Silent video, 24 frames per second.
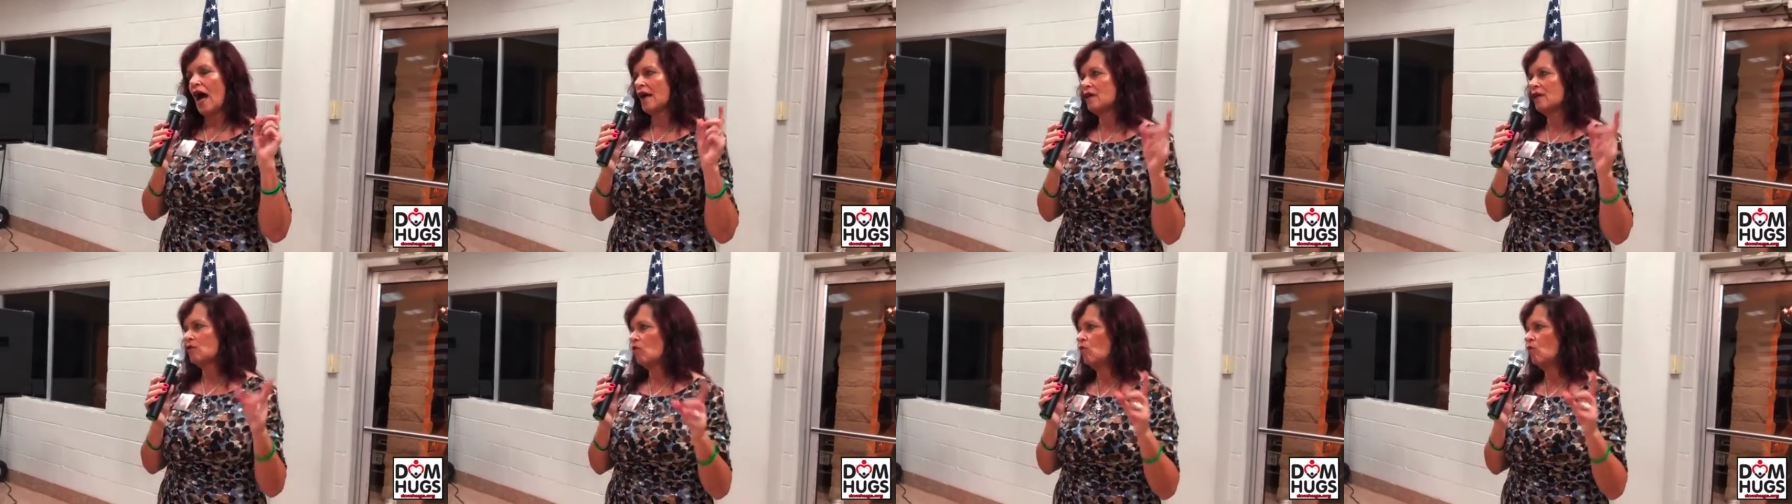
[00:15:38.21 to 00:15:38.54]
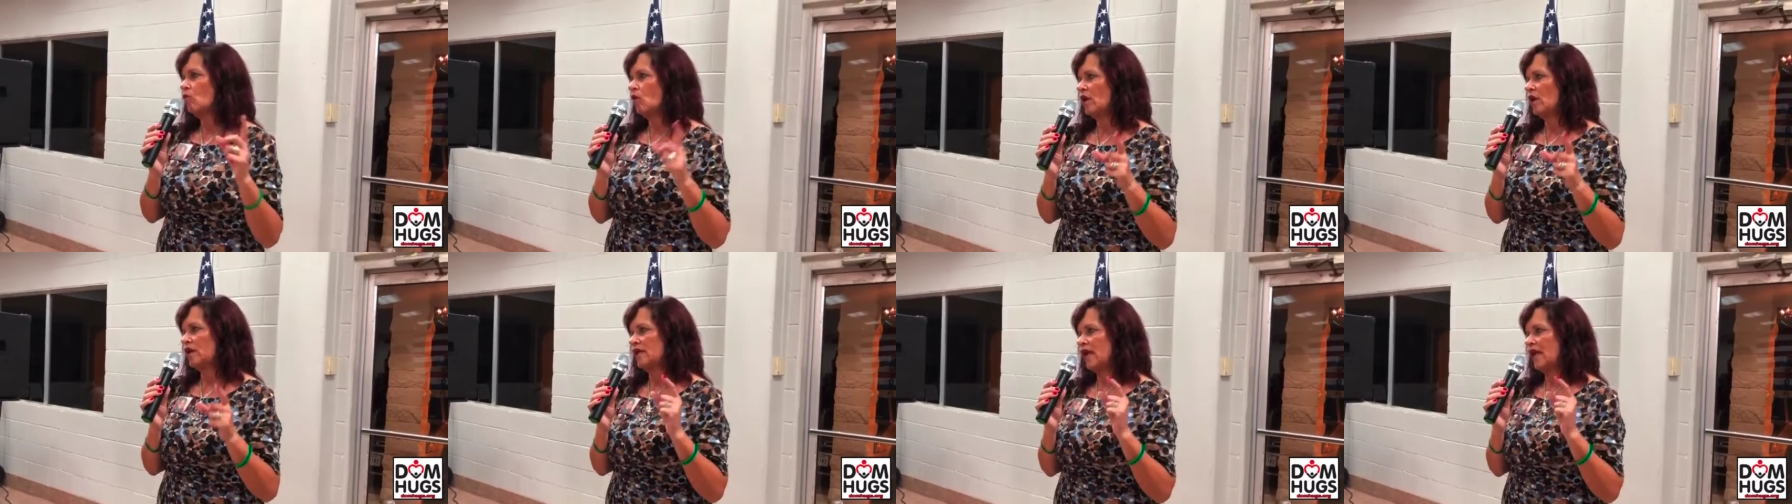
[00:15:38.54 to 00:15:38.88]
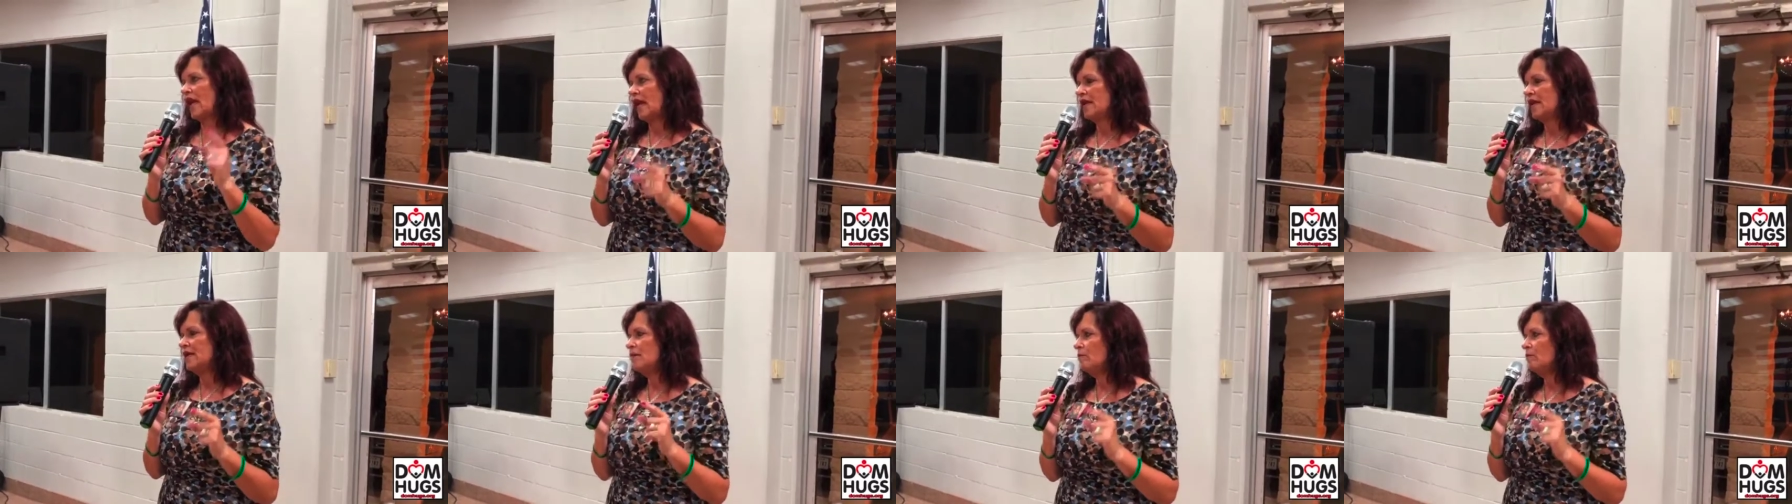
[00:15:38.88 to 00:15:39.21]
I don't
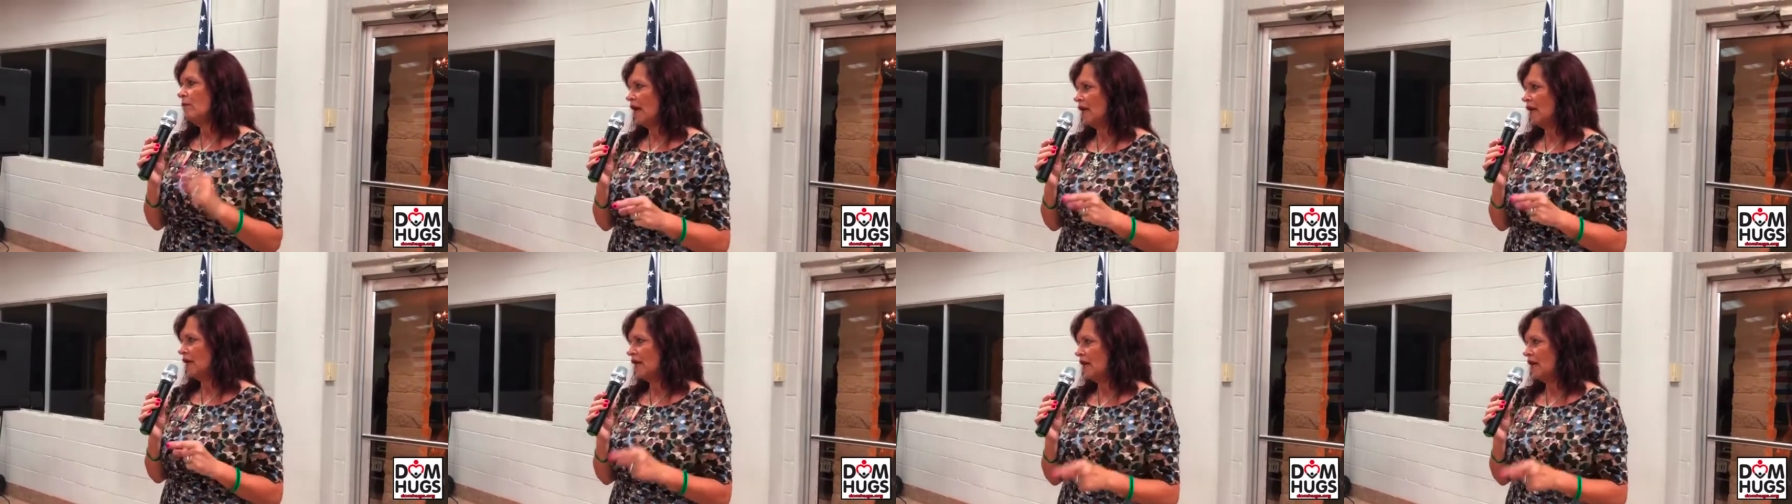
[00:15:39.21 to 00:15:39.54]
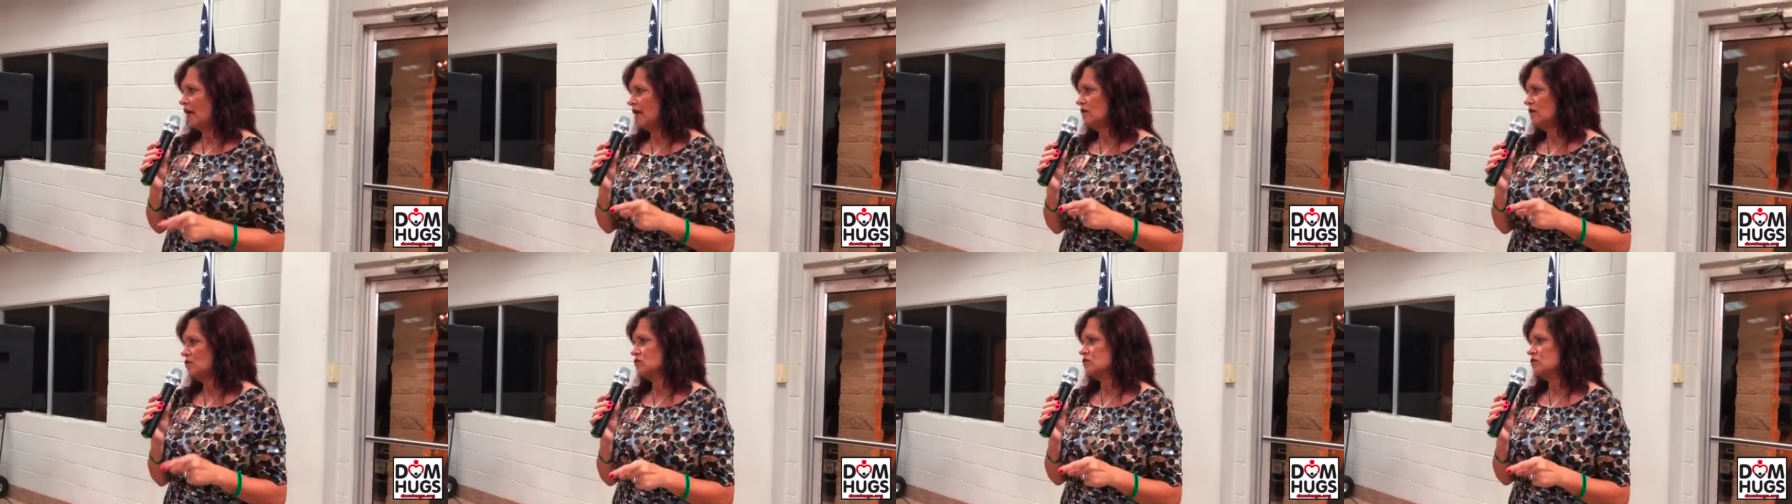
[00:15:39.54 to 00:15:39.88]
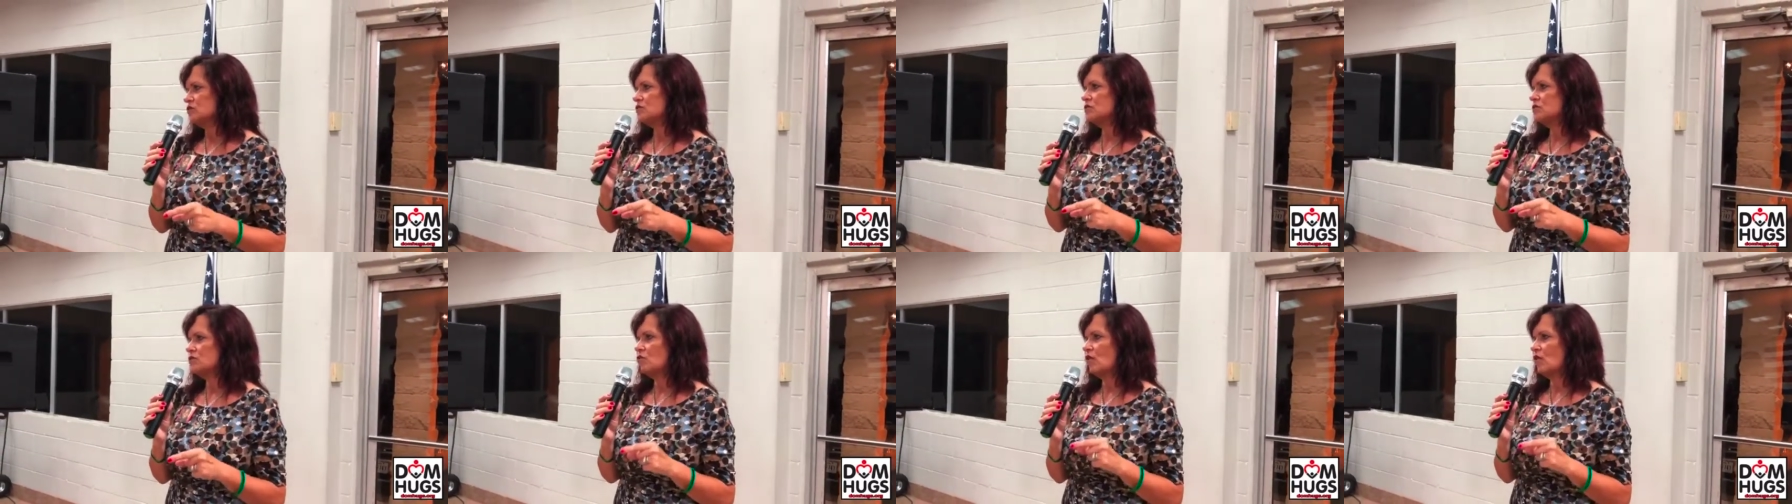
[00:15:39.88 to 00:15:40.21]
want anybody
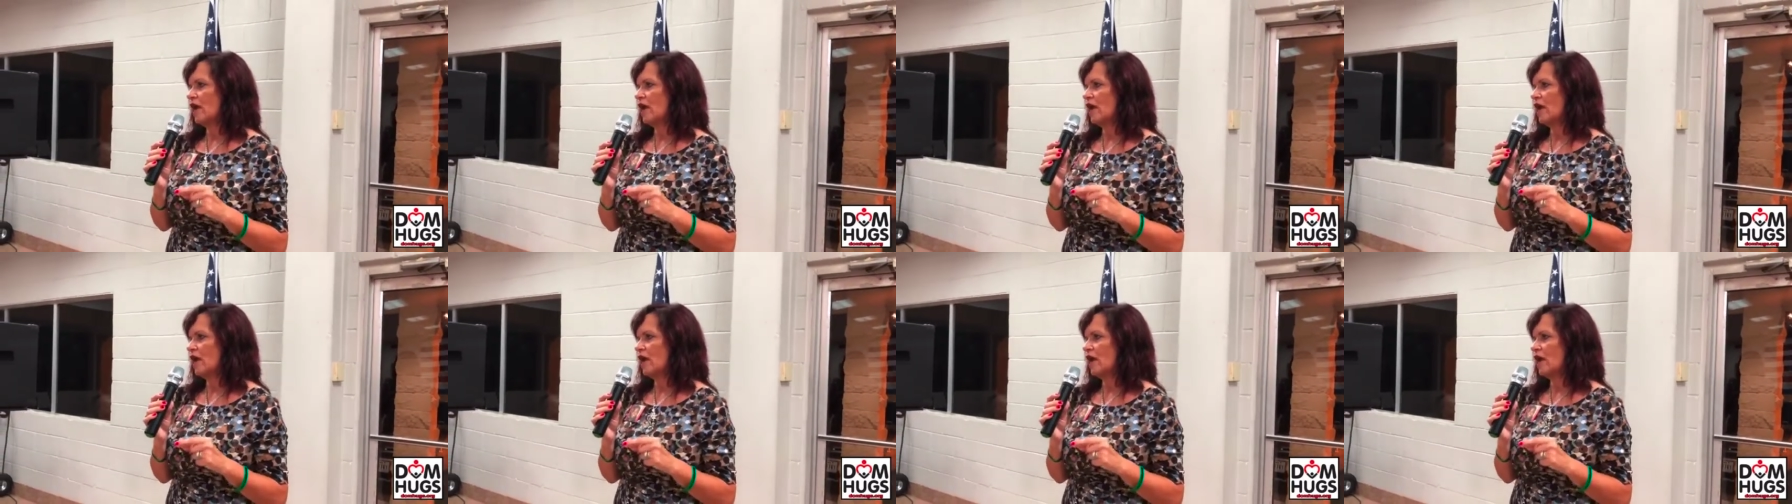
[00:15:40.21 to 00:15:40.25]
else